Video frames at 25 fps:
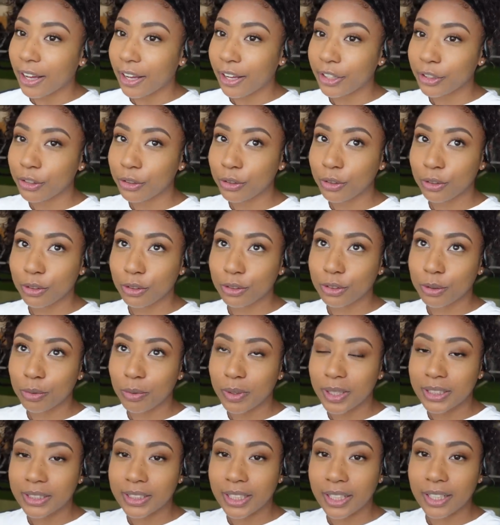I do
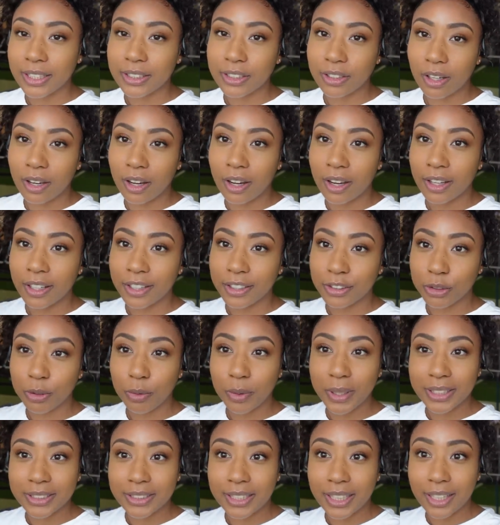20 seconds on and
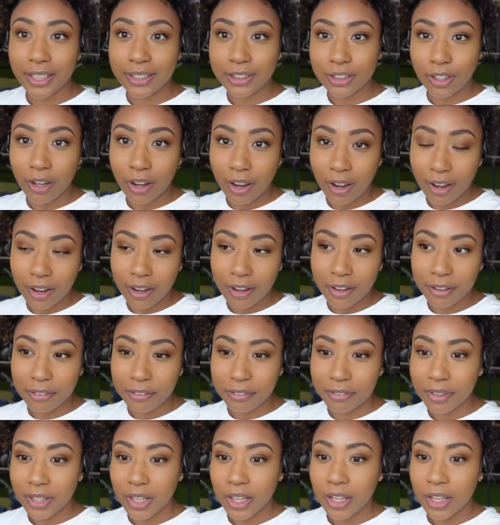20 seconds off,